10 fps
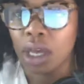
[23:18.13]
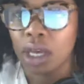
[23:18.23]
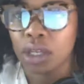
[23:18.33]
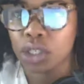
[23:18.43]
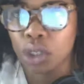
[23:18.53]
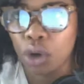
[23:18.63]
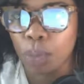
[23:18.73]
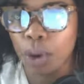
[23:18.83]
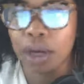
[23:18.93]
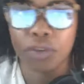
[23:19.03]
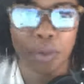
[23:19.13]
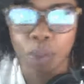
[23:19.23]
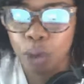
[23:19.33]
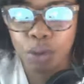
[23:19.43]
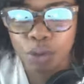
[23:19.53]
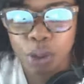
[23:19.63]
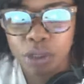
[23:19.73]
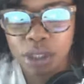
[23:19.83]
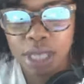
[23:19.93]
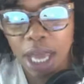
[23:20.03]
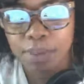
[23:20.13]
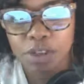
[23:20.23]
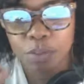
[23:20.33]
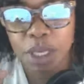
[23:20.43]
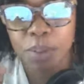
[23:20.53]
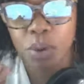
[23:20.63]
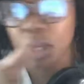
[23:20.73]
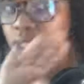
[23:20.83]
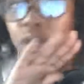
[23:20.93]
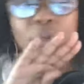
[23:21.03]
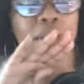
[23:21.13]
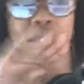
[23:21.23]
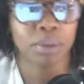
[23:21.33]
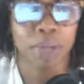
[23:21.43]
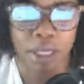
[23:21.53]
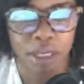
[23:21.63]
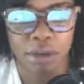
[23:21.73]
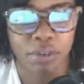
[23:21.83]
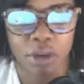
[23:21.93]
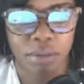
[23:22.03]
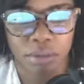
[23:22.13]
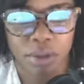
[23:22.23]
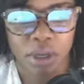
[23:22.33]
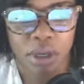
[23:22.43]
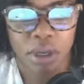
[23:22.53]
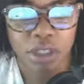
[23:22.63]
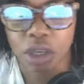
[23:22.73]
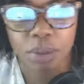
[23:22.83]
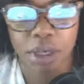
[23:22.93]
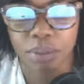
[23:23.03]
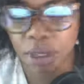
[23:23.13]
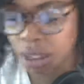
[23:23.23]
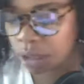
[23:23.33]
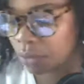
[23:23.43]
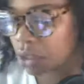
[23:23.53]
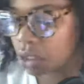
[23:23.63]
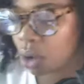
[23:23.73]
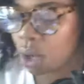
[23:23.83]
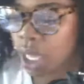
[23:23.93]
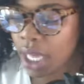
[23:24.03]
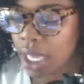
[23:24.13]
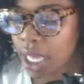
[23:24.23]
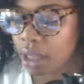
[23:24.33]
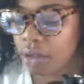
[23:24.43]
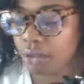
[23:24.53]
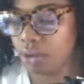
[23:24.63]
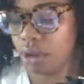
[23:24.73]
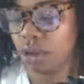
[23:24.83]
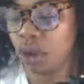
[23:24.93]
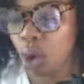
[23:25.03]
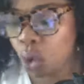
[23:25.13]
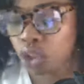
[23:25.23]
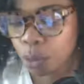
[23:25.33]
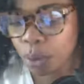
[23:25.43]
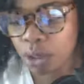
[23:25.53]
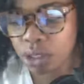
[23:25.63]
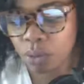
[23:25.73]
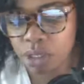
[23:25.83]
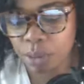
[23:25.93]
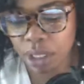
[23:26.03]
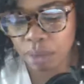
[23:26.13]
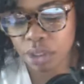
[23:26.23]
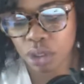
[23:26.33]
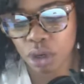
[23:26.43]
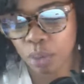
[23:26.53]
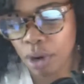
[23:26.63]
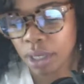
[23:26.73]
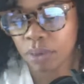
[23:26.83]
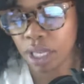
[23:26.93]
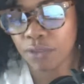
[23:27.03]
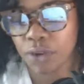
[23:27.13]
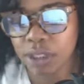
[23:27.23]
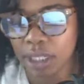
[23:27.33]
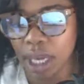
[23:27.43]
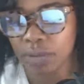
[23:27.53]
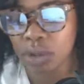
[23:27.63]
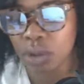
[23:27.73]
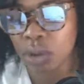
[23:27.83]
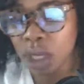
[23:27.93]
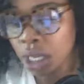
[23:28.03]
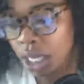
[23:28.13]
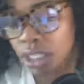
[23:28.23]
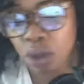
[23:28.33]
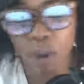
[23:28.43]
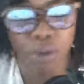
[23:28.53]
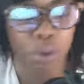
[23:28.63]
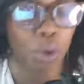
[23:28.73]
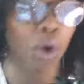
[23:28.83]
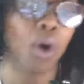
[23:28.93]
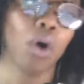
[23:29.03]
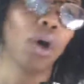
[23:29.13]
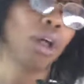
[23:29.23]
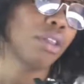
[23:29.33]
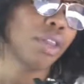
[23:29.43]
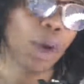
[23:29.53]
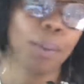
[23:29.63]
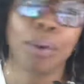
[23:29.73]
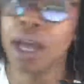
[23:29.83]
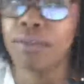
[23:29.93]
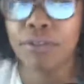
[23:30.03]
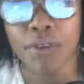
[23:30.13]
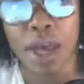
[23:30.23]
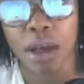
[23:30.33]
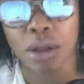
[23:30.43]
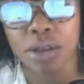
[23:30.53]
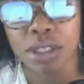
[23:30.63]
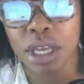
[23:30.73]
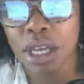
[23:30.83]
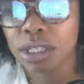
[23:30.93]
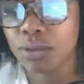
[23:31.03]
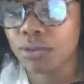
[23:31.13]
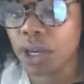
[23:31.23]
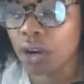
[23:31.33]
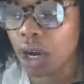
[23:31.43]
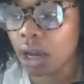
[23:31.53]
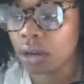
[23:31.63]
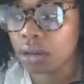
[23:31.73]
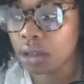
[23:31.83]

Secure party for both of those types of people is going to be completely different. It's going to be completely different. So if the older person wants to become secure party, what they firstly have to do is go through all their private files to figure out